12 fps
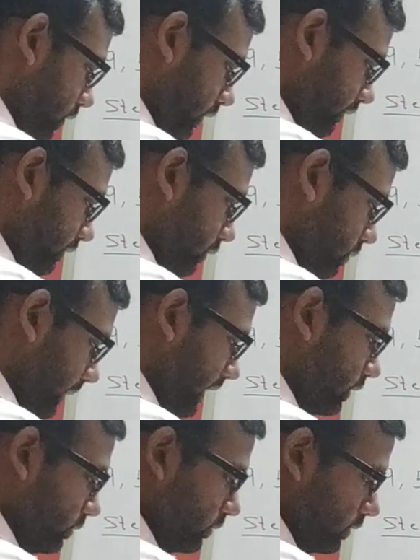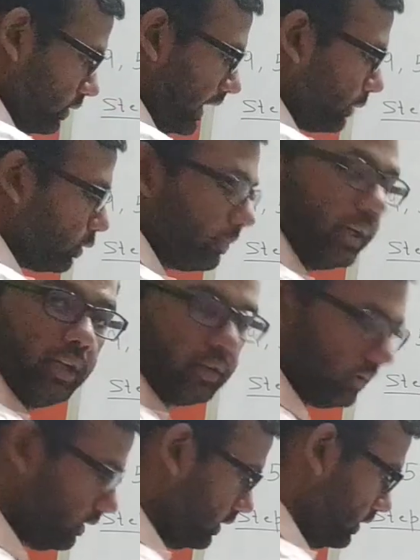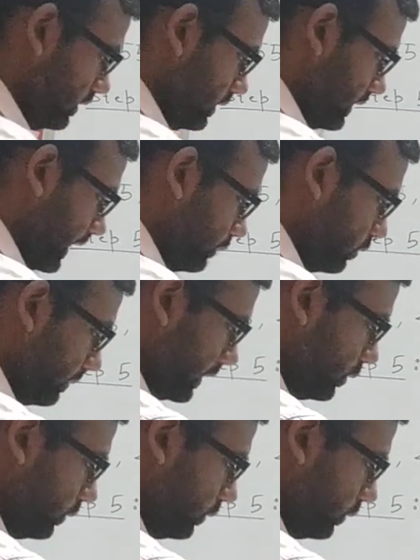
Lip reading: of 4 by 2. So that would be 2.